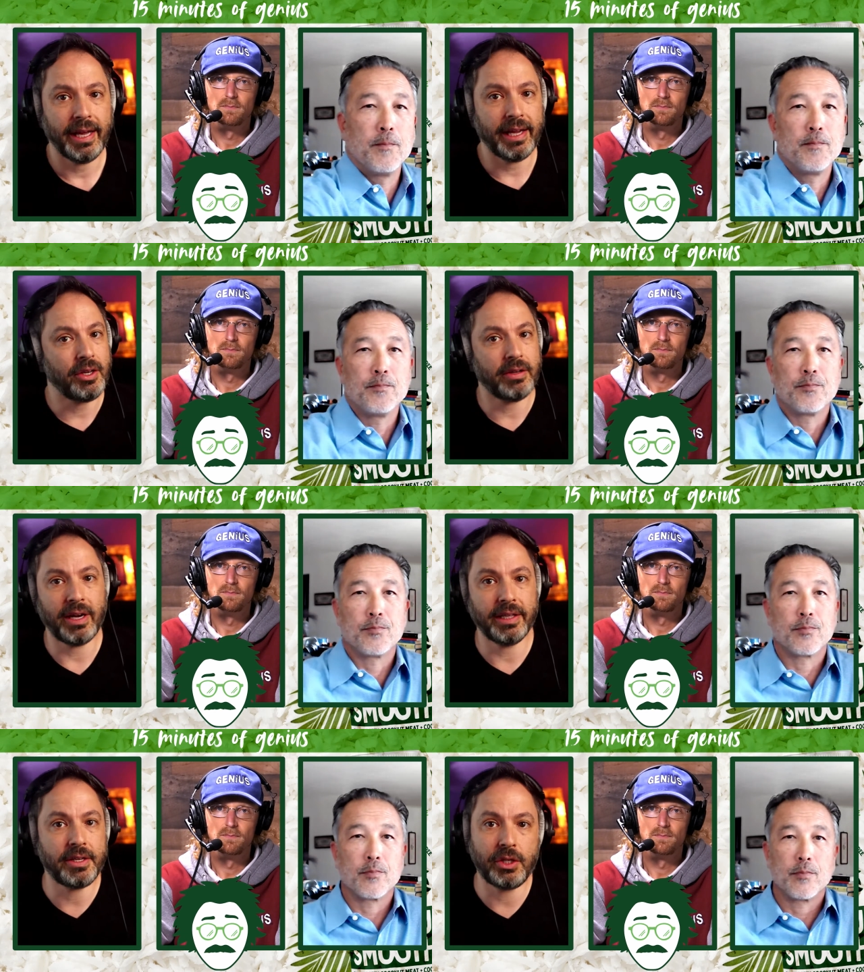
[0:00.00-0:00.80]
Speaker 1: and you
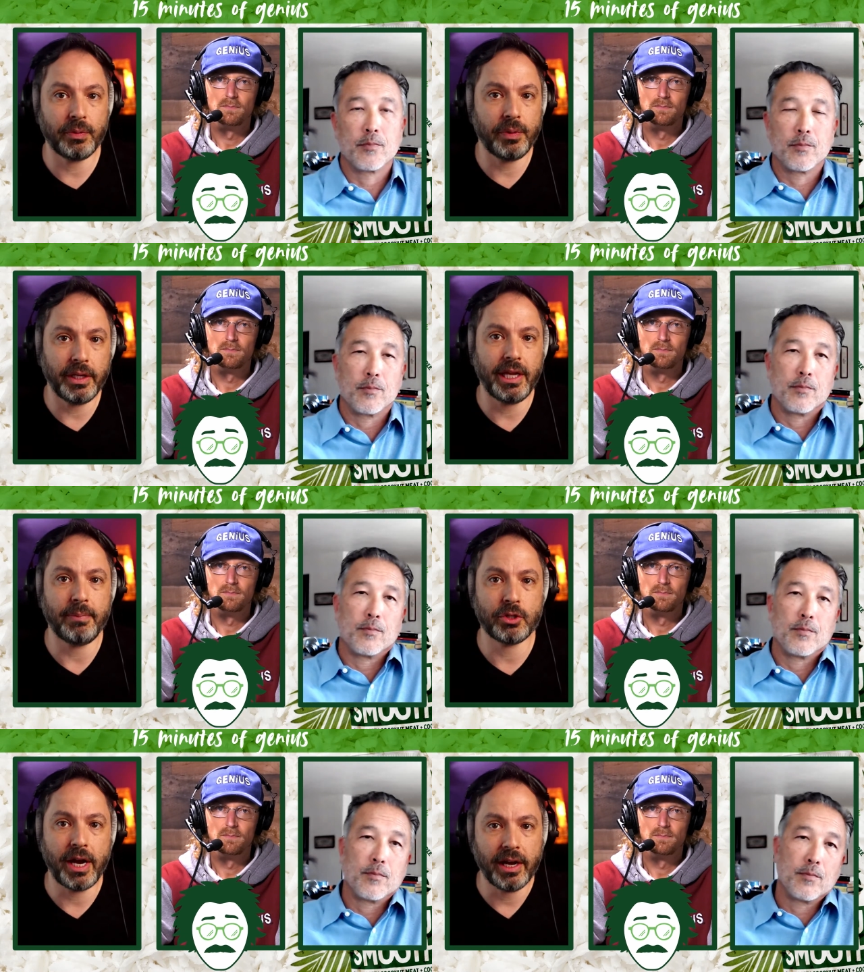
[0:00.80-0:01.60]
unless you really keep
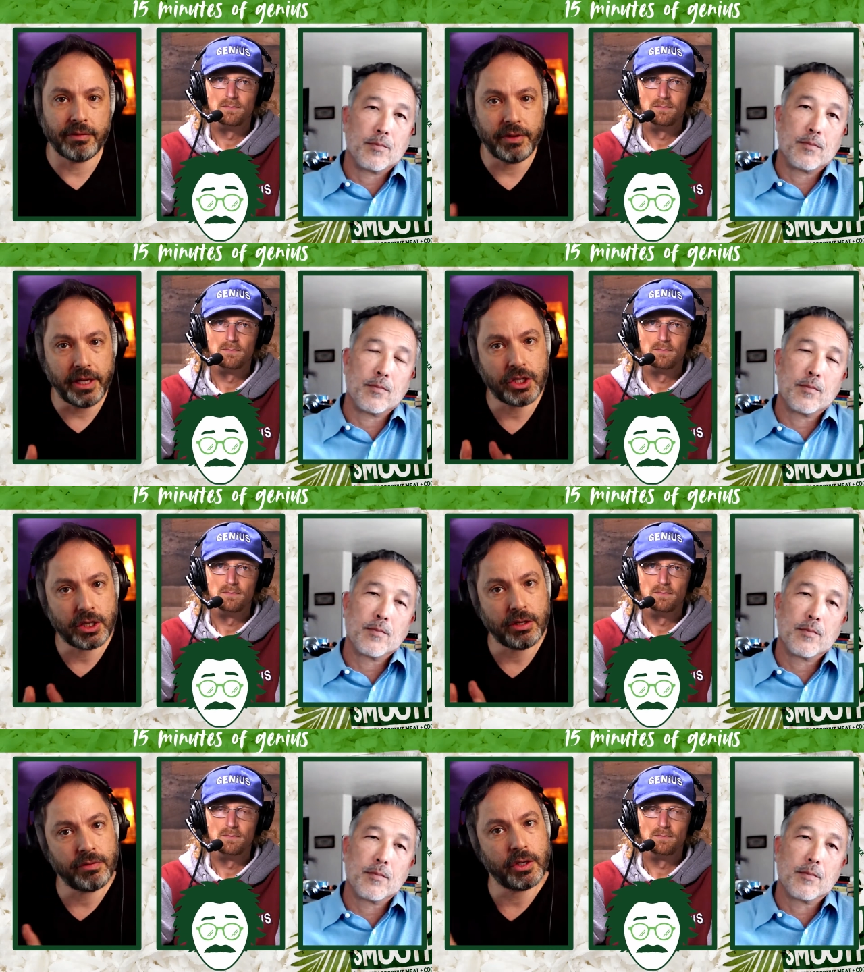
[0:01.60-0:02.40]
track of each
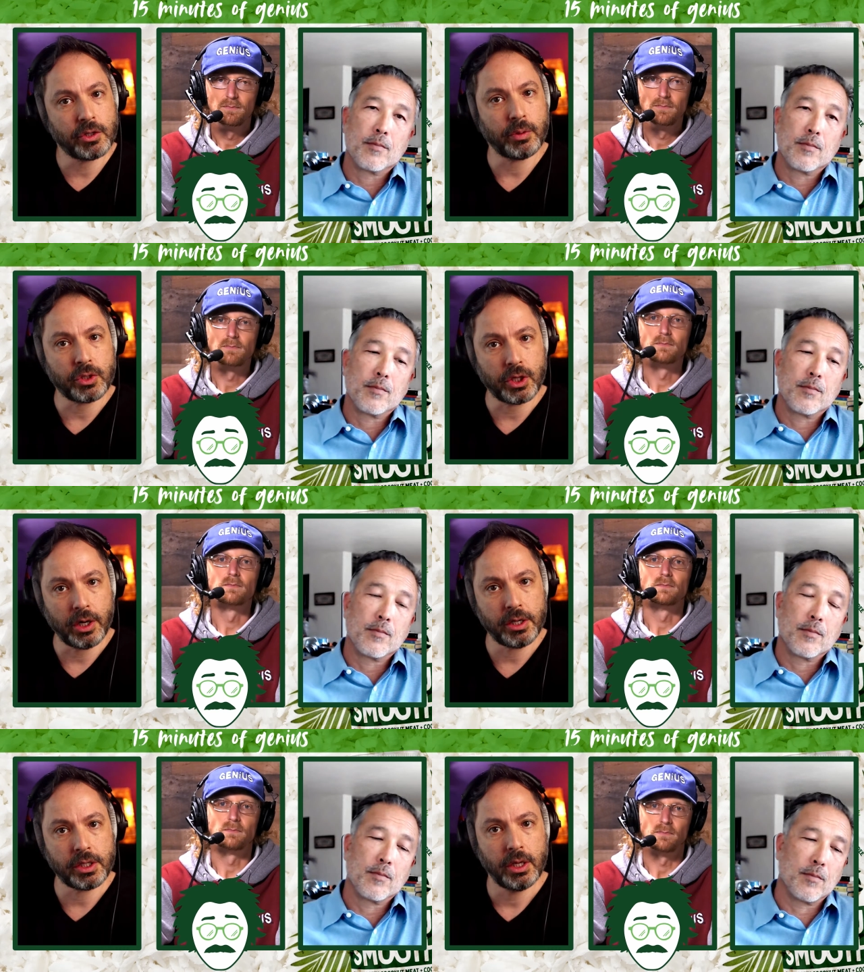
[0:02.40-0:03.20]
individual
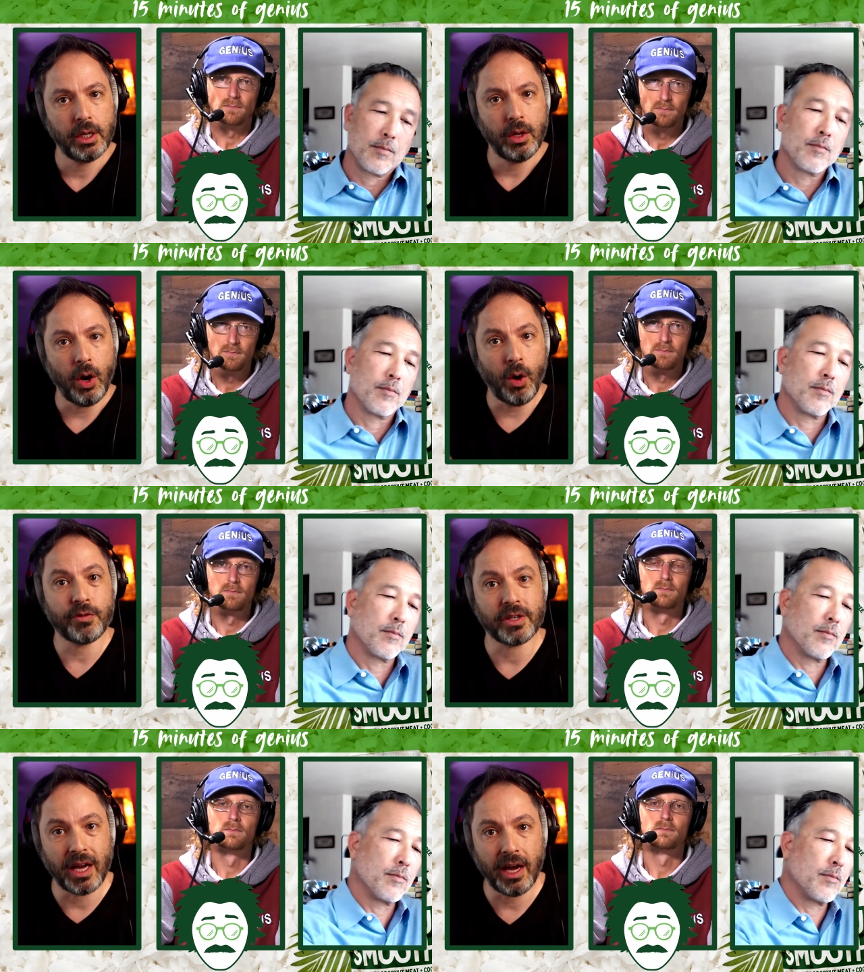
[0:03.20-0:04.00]
charge over
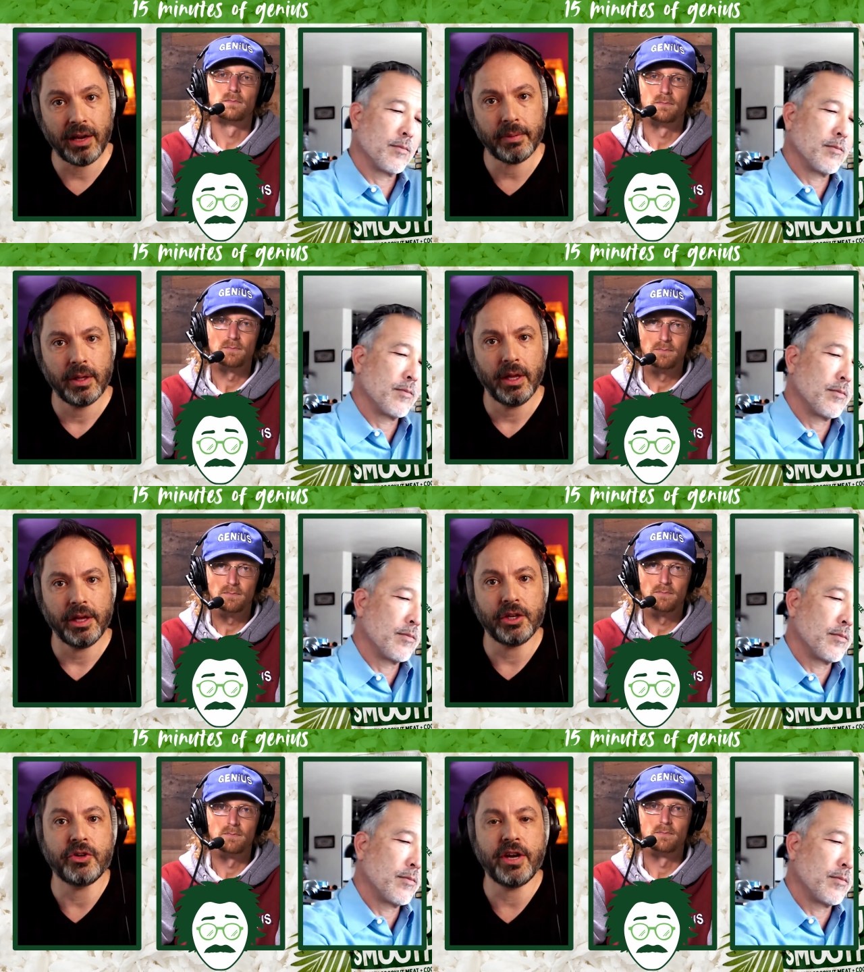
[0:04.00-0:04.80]
time
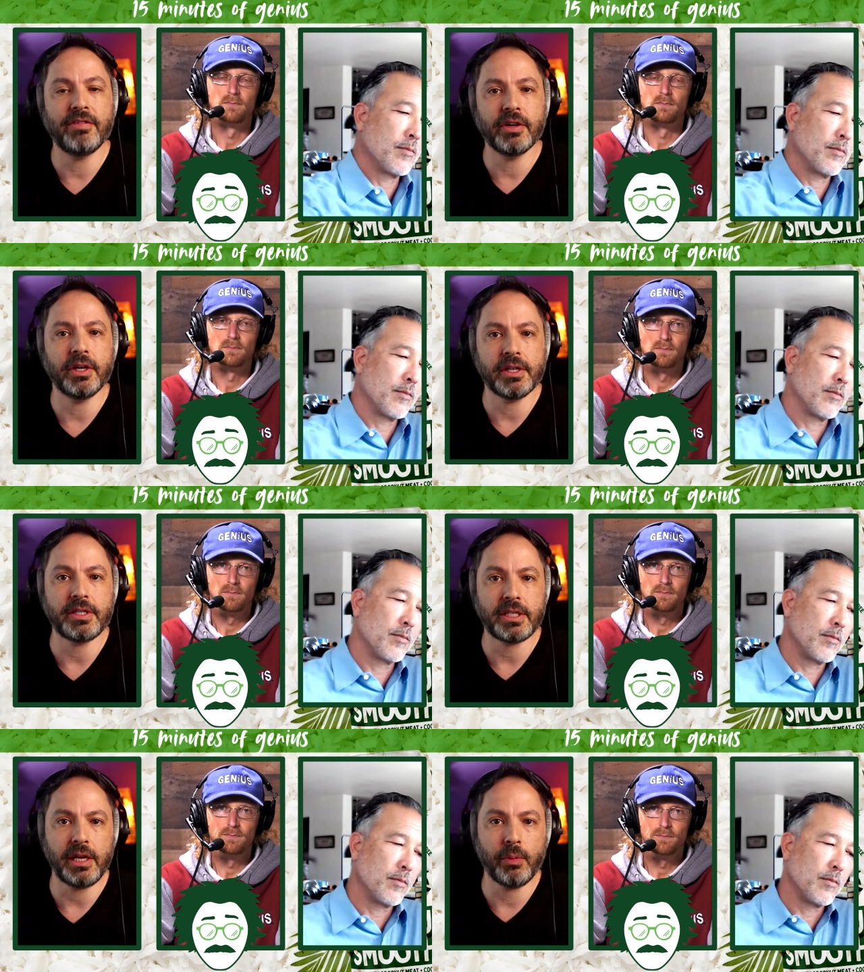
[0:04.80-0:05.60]
you're never going to
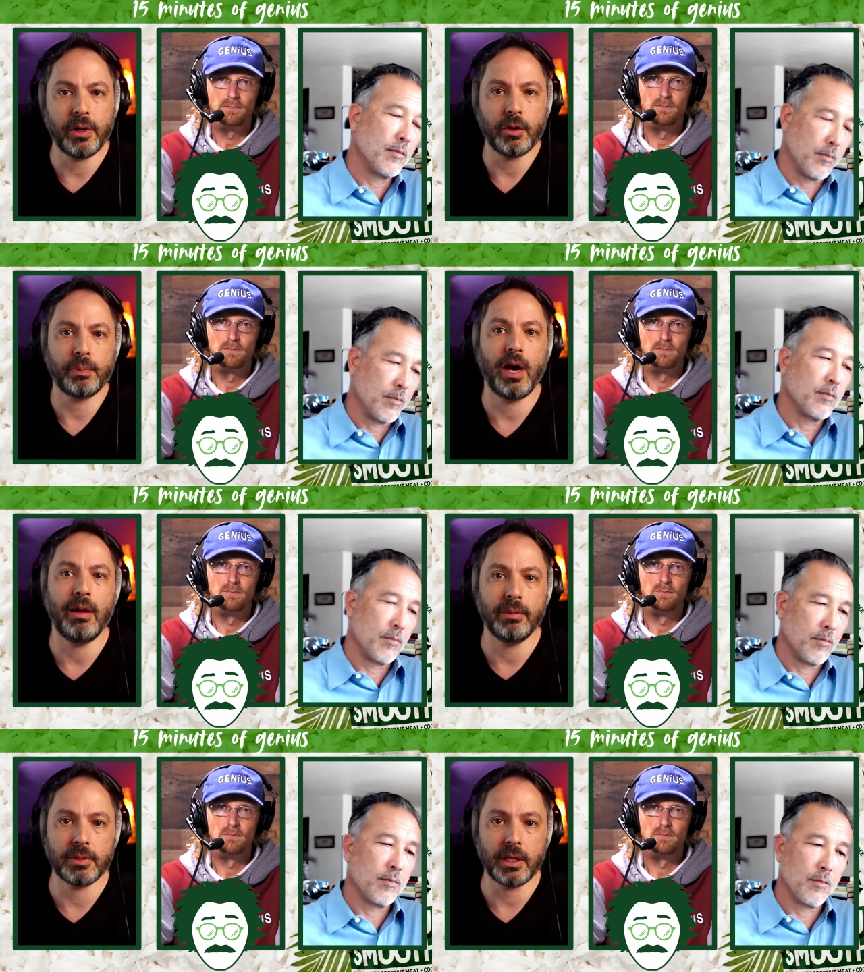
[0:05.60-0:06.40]
see where your
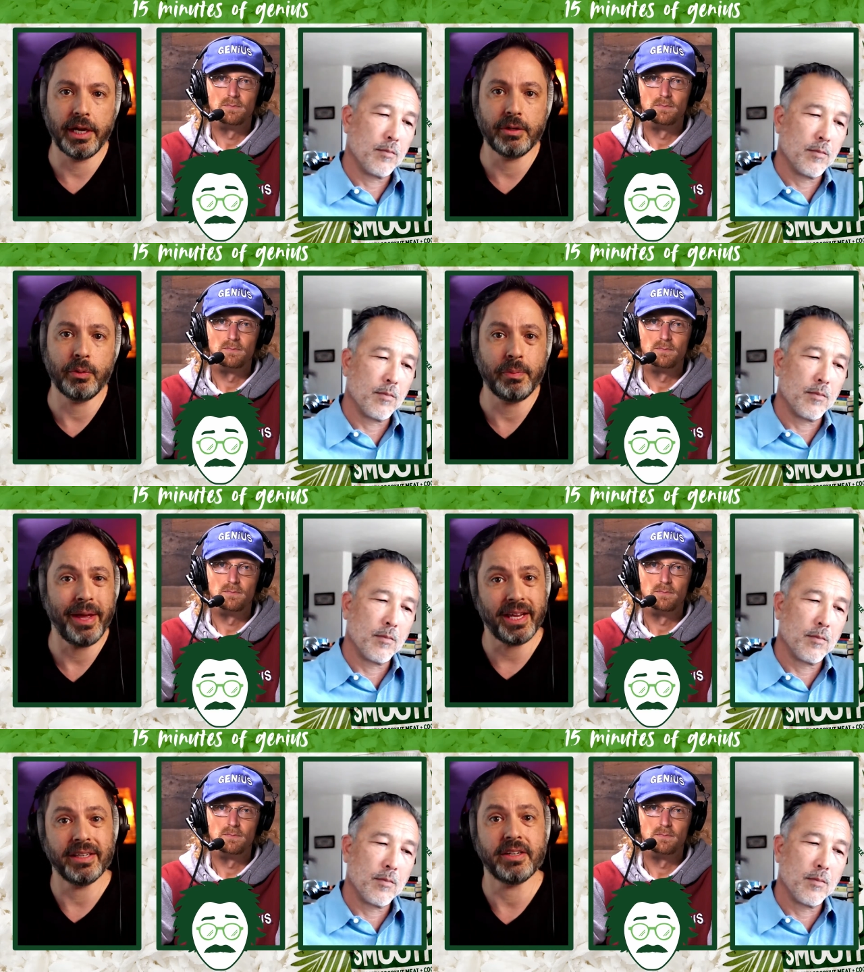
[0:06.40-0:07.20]
problems lie and you're
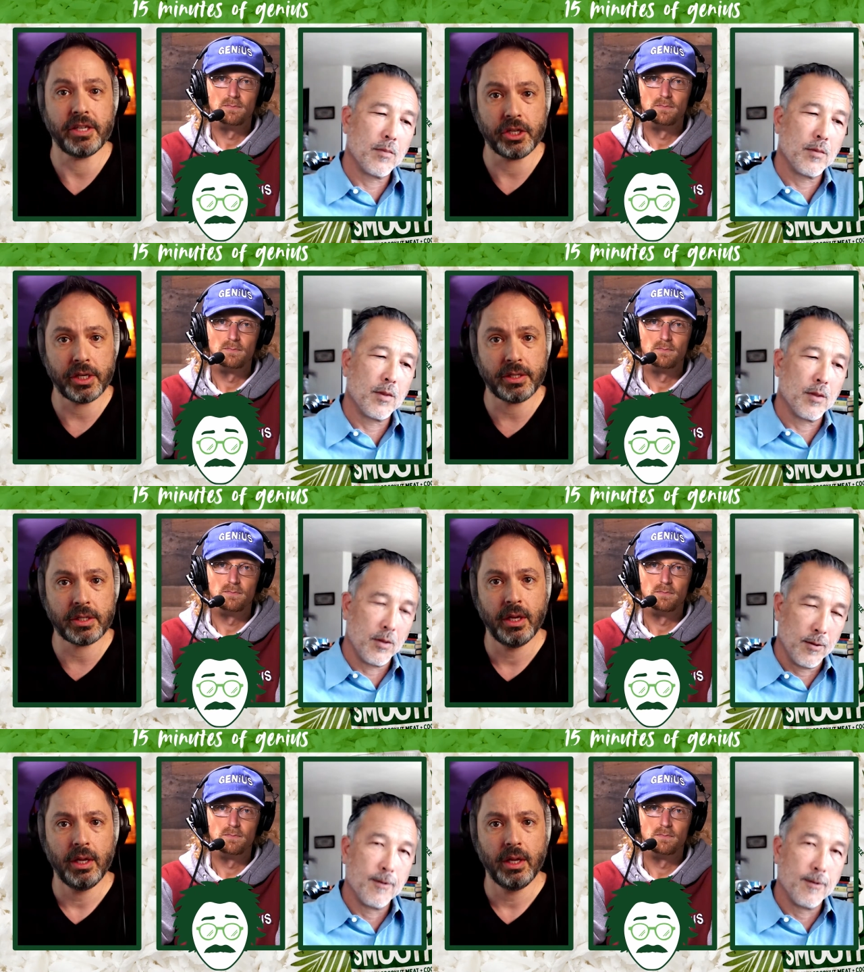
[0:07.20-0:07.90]
making decisions